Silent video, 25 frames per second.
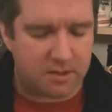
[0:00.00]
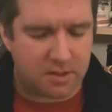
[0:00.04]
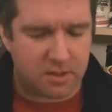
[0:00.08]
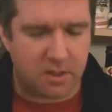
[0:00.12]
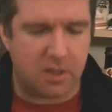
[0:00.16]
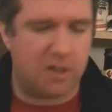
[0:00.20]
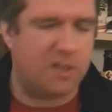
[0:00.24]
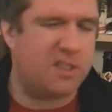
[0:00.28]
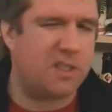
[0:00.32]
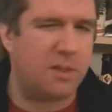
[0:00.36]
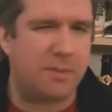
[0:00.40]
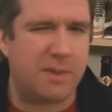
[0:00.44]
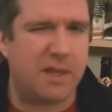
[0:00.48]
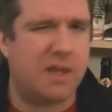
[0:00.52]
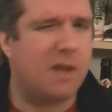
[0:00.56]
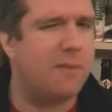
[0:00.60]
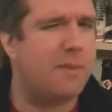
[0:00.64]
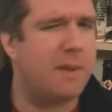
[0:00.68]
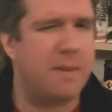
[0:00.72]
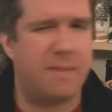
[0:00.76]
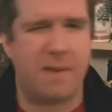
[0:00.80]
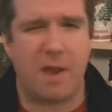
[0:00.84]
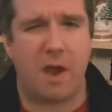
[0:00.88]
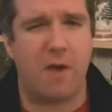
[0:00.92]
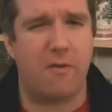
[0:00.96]
Cinnamon can
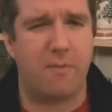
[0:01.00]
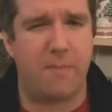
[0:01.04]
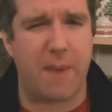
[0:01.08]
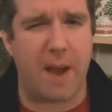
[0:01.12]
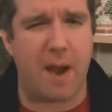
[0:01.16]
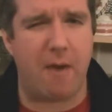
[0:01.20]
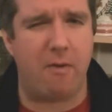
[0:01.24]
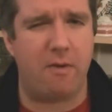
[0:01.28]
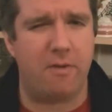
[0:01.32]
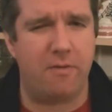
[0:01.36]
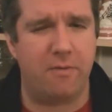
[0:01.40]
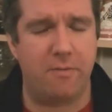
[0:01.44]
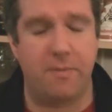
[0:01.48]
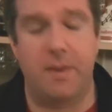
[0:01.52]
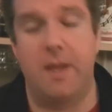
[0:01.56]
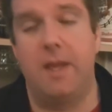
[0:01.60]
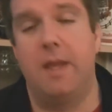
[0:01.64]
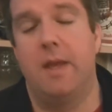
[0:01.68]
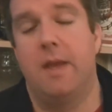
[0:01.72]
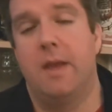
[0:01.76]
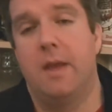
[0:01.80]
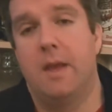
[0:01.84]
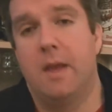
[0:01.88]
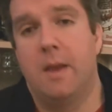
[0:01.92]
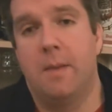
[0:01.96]
be a bit overpowering for
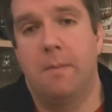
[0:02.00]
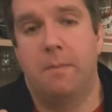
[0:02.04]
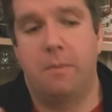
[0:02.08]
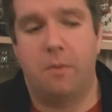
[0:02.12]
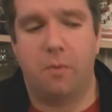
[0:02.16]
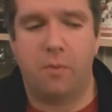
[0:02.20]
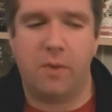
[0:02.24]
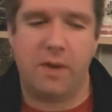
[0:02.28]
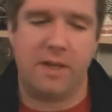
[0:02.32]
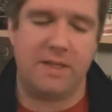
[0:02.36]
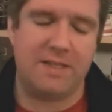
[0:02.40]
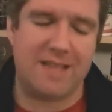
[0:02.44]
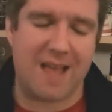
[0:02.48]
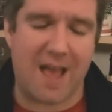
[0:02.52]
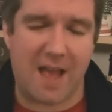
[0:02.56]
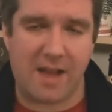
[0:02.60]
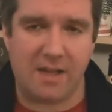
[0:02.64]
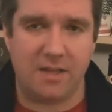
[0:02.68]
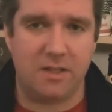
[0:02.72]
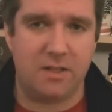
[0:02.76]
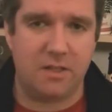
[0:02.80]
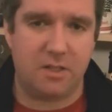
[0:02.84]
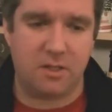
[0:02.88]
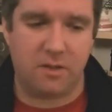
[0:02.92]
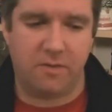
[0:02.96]
me, but when it's
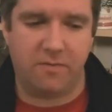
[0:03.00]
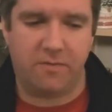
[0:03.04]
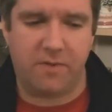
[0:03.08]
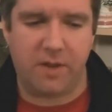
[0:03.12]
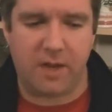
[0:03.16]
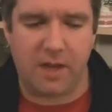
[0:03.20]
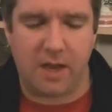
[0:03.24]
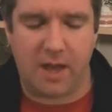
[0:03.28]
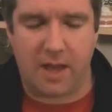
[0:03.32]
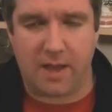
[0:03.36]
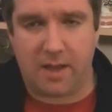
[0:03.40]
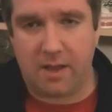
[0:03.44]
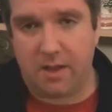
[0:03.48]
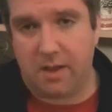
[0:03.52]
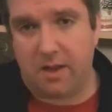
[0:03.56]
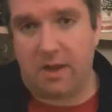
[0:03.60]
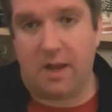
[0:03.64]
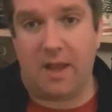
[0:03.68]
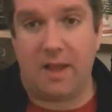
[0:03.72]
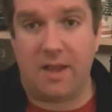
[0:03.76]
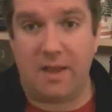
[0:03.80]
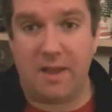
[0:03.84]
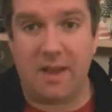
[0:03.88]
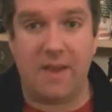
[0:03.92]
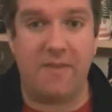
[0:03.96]
added to something like a,
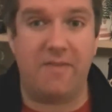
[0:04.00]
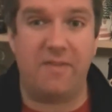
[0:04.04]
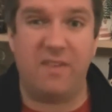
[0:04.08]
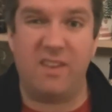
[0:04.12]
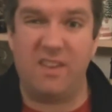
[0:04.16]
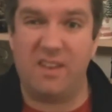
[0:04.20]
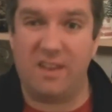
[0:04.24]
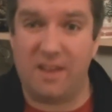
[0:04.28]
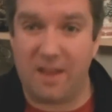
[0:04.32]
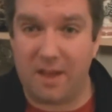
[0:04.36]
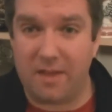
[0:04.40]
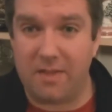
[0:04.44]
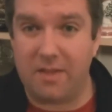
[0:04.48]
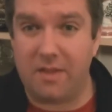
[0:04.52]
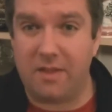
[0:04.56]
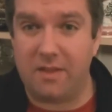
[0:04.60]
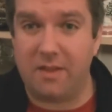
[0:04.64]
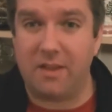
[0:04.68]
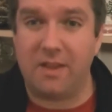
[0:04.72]
like if, yeah,